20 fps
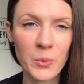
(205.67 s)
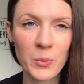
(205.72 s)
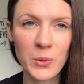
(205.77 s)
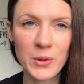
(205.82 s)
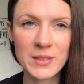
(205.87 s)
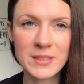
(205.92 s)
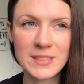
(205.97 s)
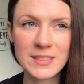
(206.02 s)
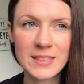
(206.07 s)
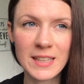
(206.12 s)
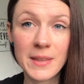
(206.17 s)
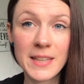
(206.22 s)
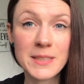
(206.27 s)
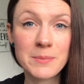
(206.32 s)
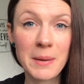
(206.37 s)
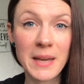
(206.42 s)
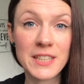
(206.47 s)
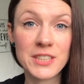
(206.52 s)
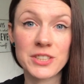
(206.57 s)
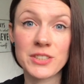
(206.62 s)
was these
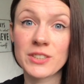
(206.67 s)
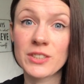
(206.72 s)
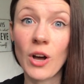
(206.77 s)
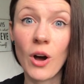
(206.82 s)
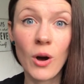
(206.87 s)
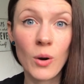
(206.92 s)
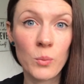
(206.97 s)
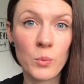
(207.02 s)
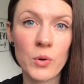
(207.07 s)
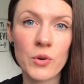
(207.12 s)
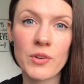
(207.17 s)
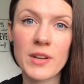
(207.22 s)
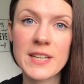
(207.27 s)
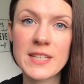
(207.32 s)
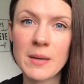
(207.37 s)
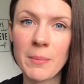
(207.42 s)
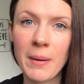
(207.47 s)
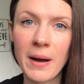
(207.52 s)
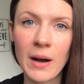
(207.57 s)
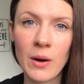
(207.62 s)
patients aren't
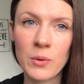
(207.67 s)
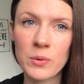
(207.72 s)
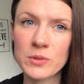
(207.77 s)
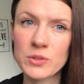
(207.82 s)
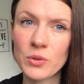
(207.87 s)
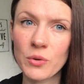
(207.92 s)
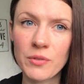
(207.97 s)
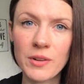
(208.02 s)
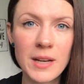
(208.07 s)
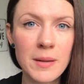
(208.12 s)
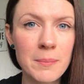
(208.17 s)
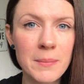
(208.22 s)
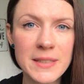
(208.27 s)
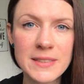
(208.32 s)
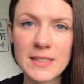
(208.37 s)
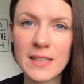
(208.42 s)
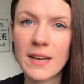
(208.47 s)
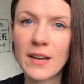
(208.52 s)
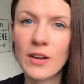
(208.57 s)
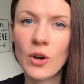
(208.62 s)
worried about sort of
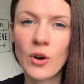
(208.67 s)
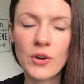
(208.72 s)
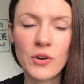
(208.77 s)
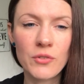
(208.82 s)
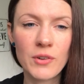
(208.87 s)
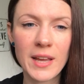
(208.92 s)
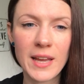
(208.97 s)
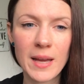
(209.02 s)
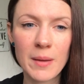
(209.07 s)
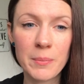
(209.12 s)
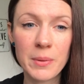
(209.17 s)
chlamydia, gonorrhea,